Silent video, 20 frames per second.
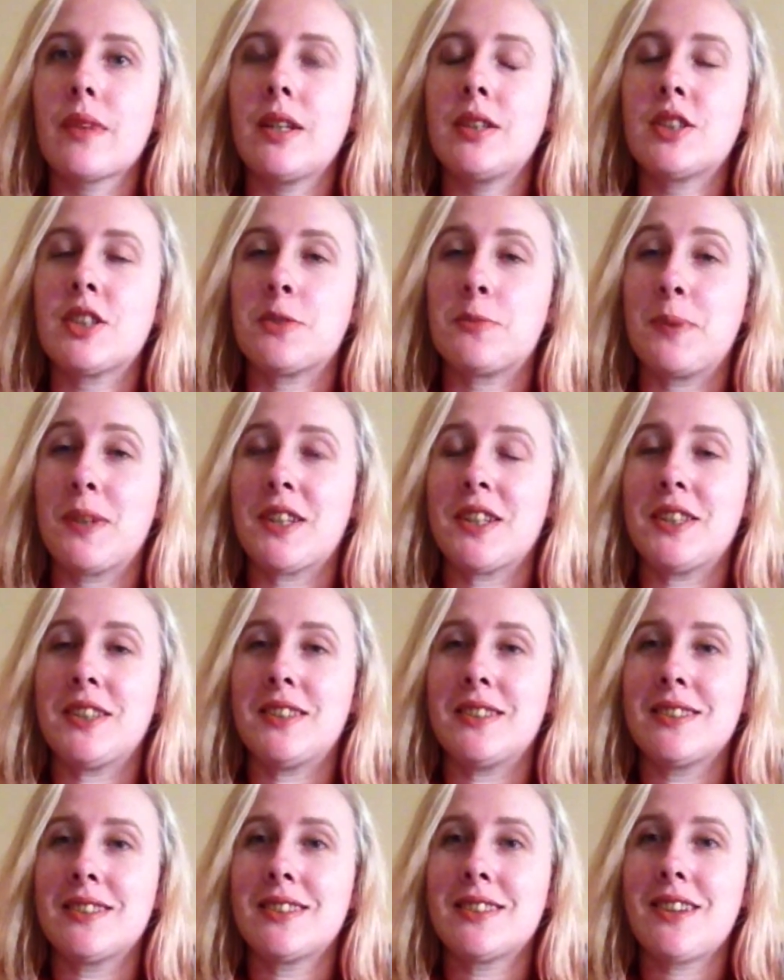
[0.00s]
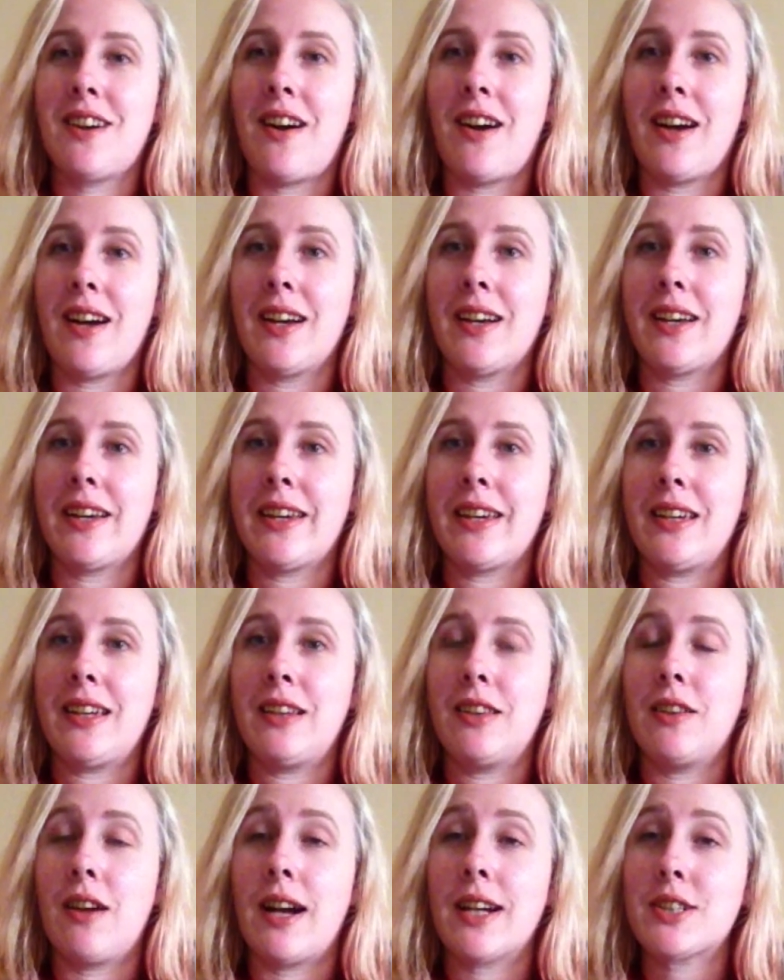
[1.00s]
just because I
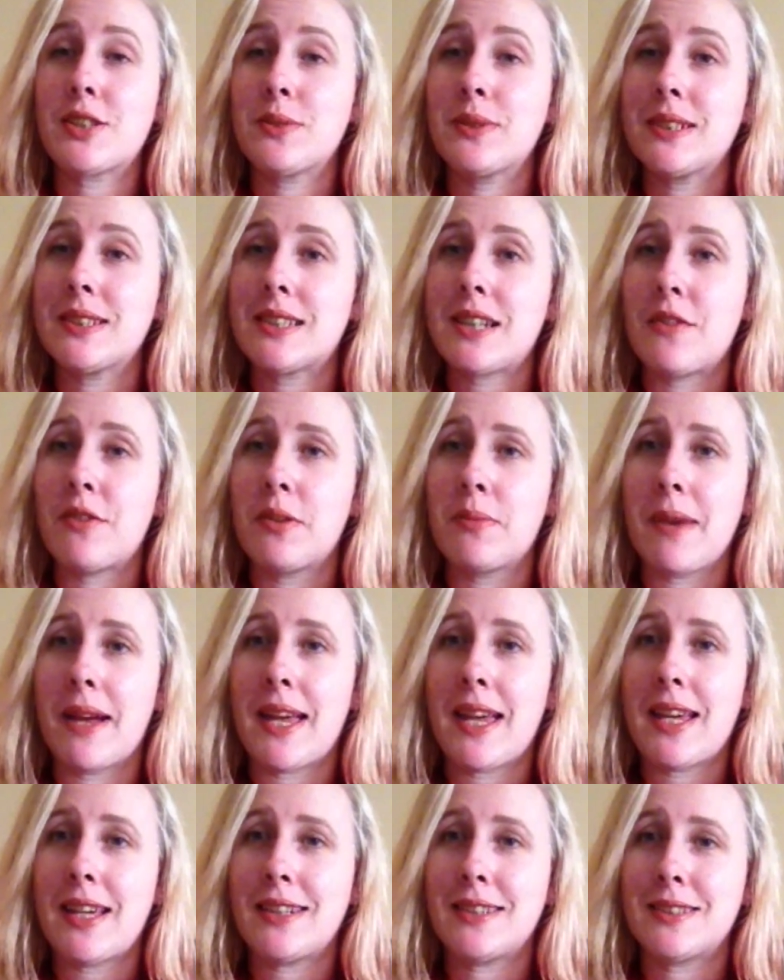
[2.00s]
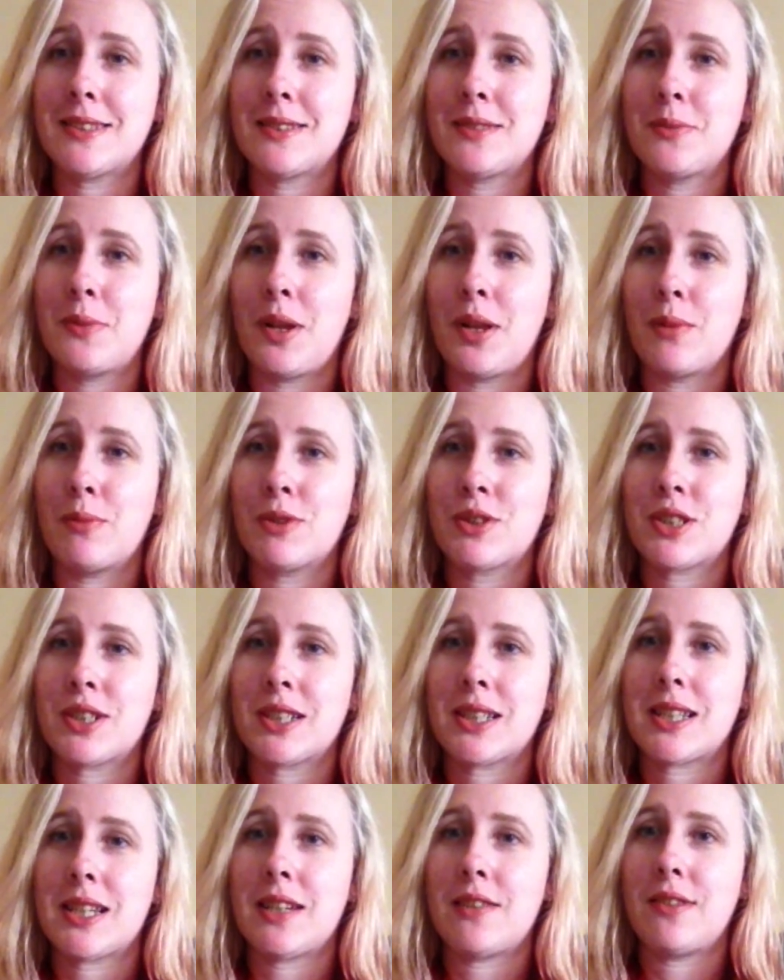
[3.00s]
like doing stuff with my hands while I'm
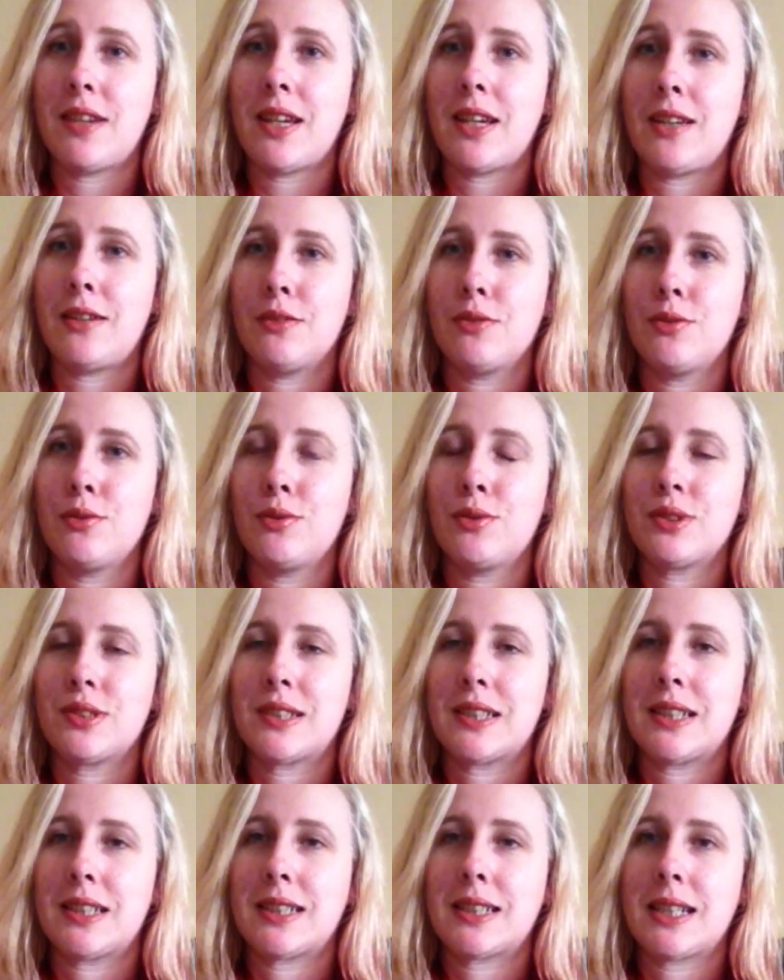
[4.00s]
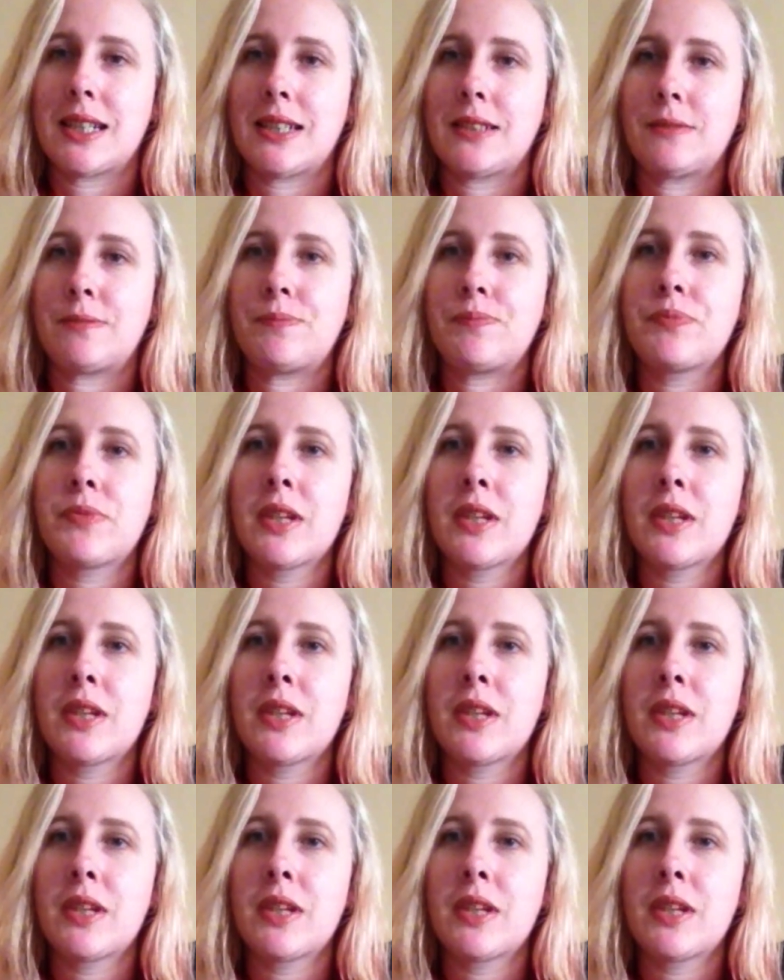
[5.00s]
watching TV or sitting down.